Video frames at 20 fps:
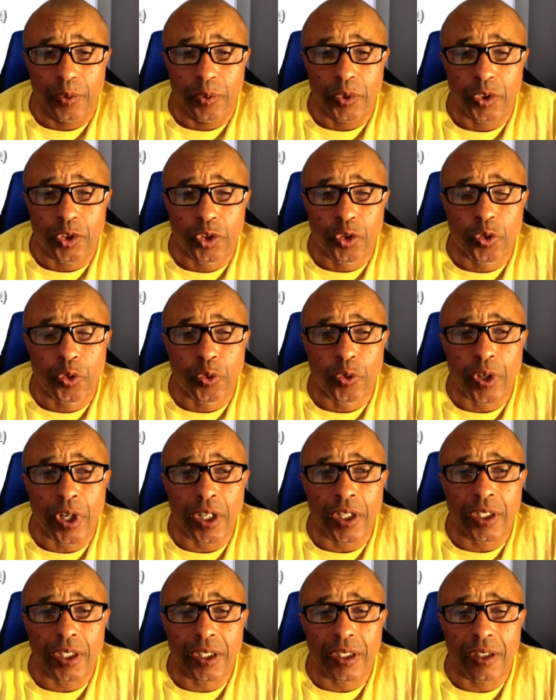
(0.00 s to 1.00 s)
was
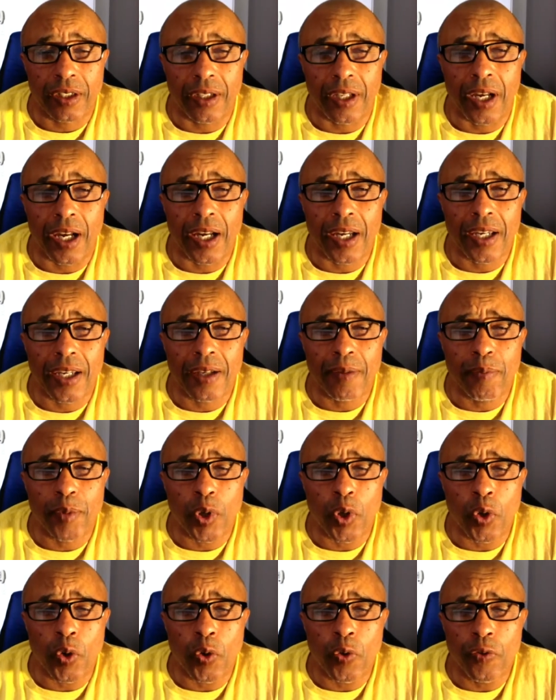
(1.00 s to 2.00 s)
trying to climb
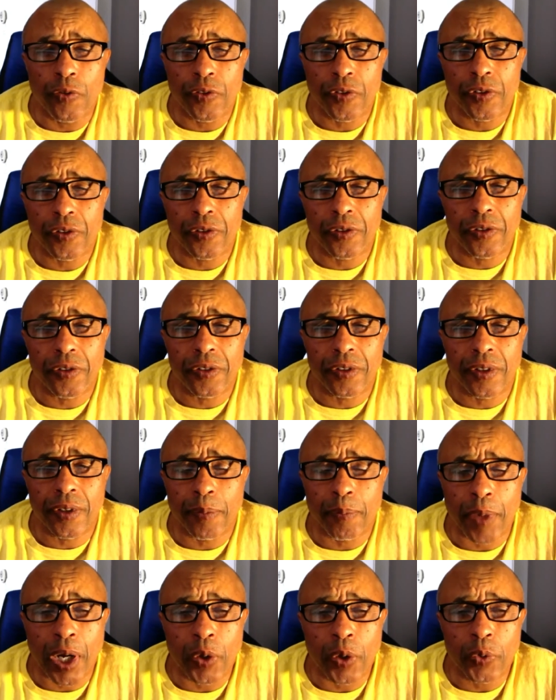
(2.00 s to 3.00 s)
over the
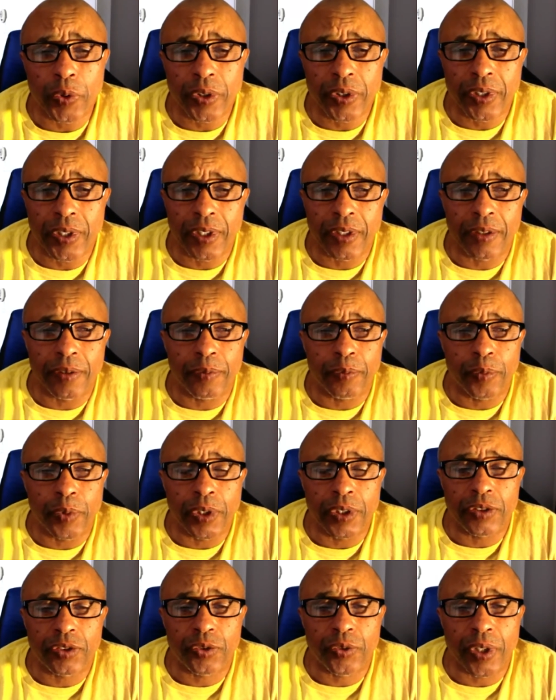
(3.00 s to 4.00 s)
mountain and
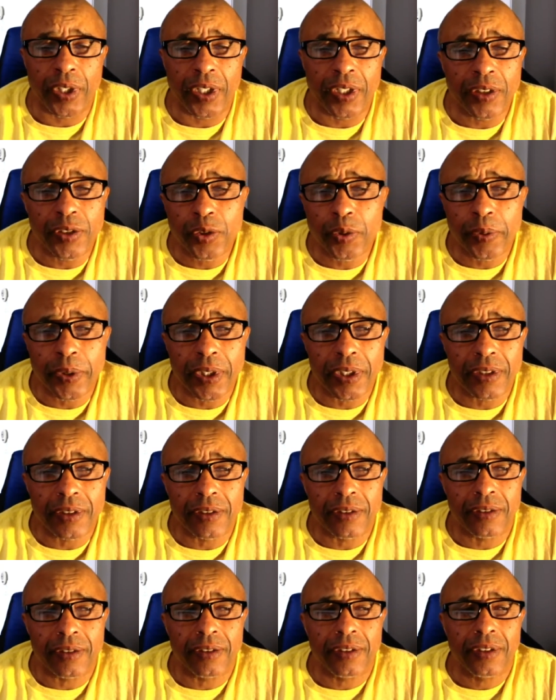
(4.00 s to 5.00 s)
went straight into it,